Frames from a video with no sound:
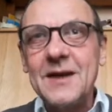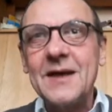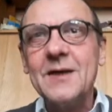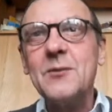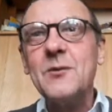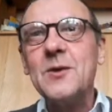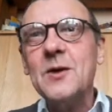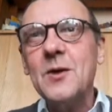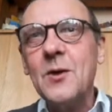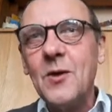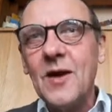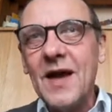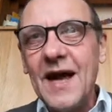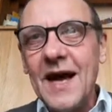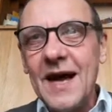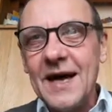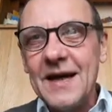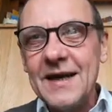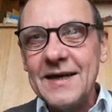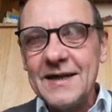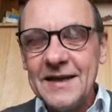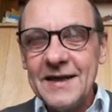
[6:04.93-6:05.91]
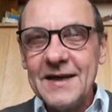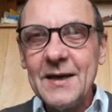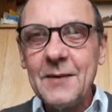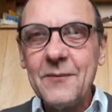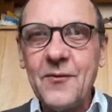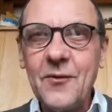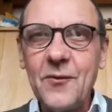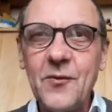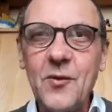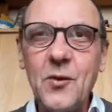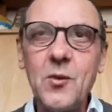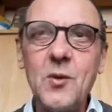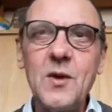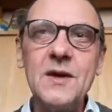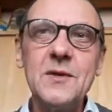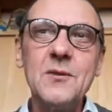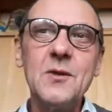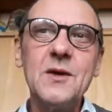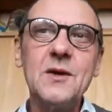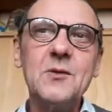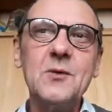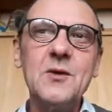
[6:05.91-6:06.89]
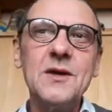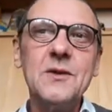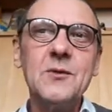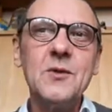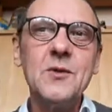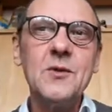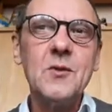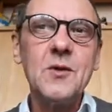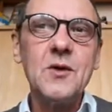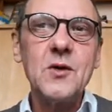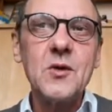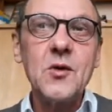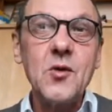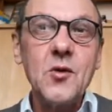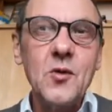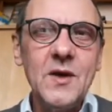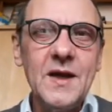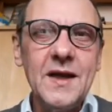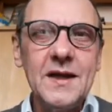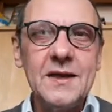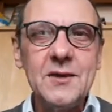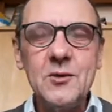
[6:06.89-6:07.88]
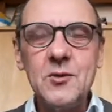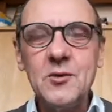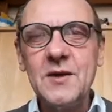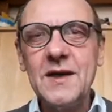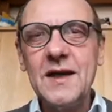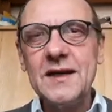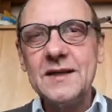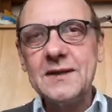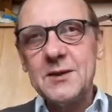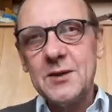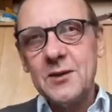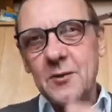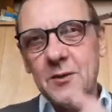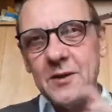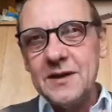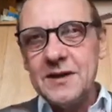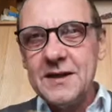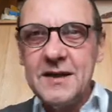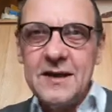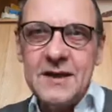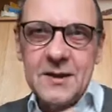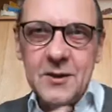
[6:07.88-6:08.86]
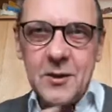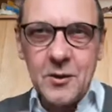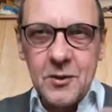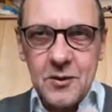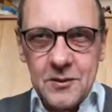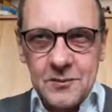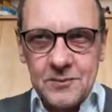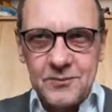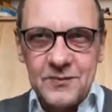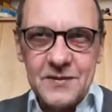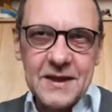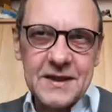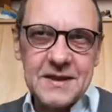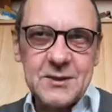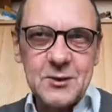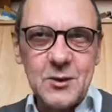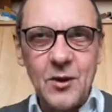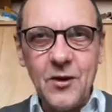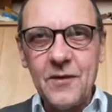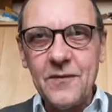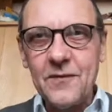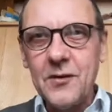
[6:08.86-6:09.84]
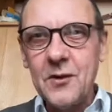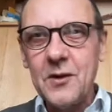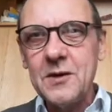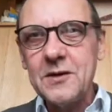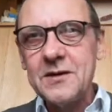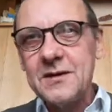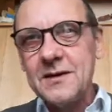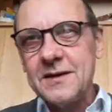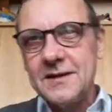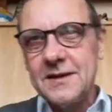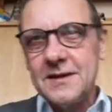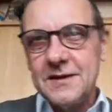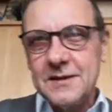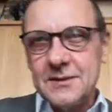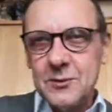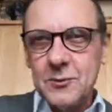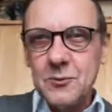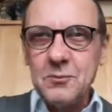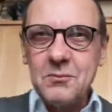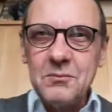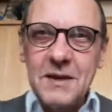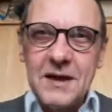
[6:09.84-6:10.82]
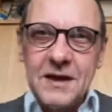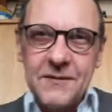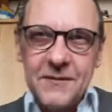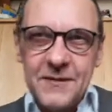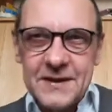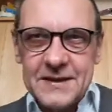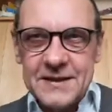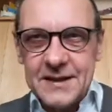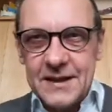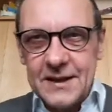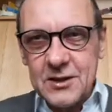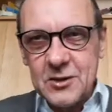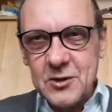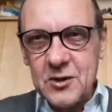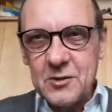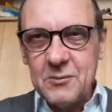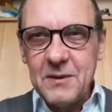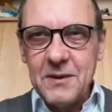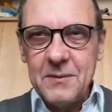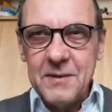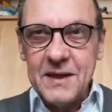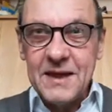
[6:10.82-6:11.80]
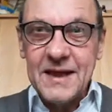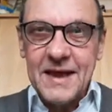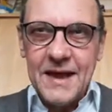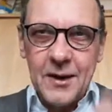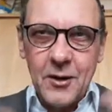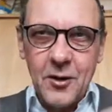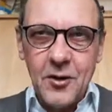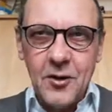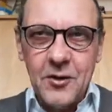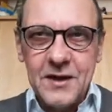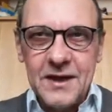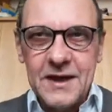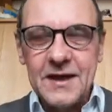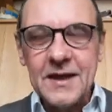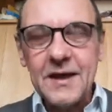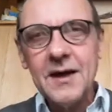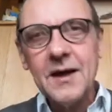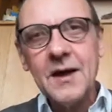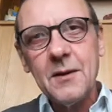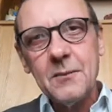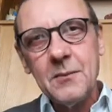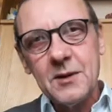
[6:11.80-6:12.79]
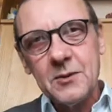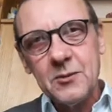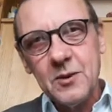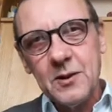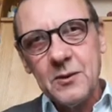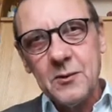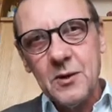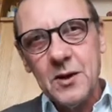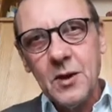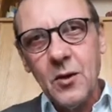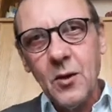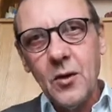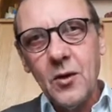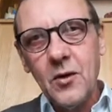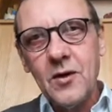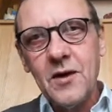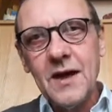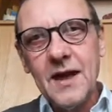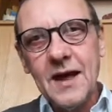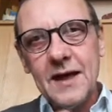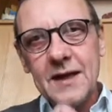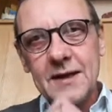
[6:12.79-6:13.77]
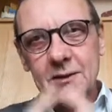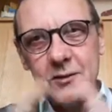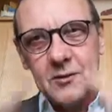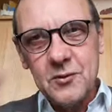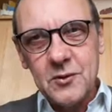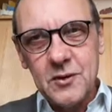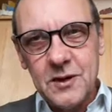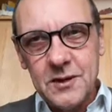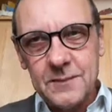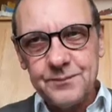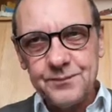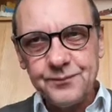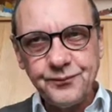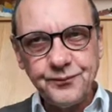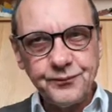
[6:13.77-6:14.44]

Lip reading: And we all are, for when we want to create together, when the ego takes over, the manifestation may be chaotic, but when we all align to the